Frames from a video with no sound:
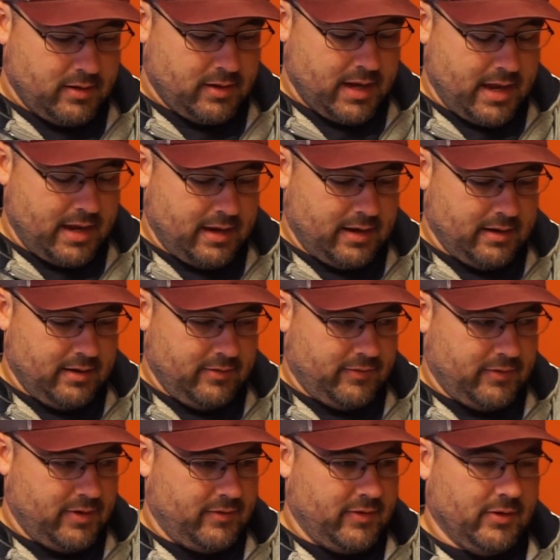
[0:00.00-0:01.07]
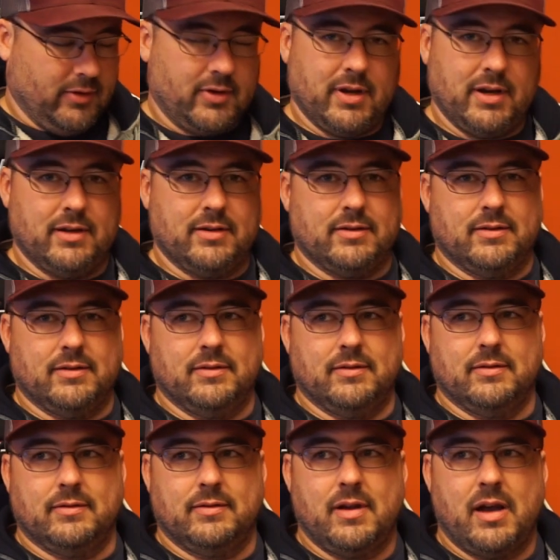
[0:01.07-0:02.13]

And if you're looking to